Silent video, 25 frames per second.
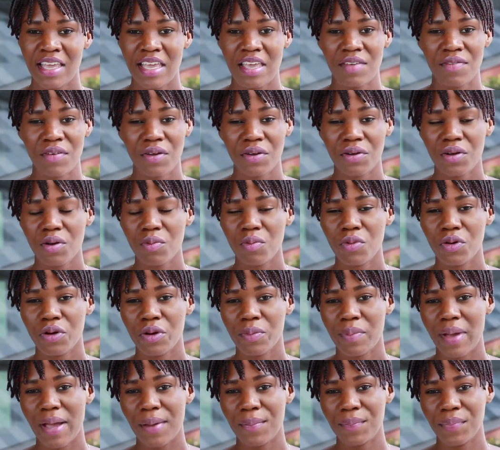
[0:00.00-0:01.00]
If you want to know more
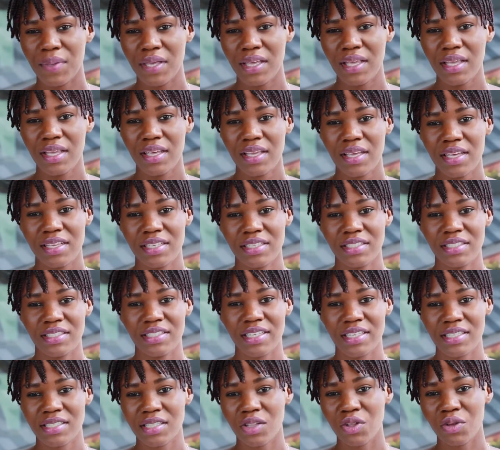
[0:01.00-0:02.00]
about me,
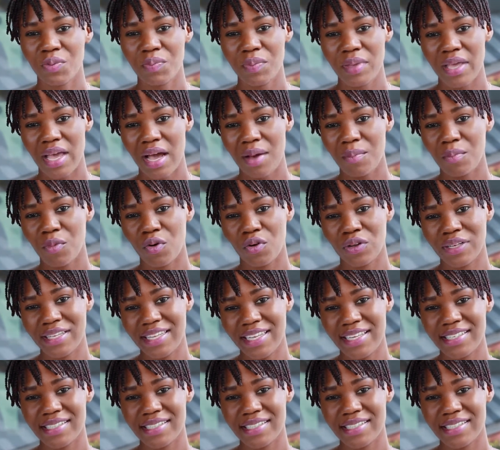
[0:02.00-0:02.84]
just look me up on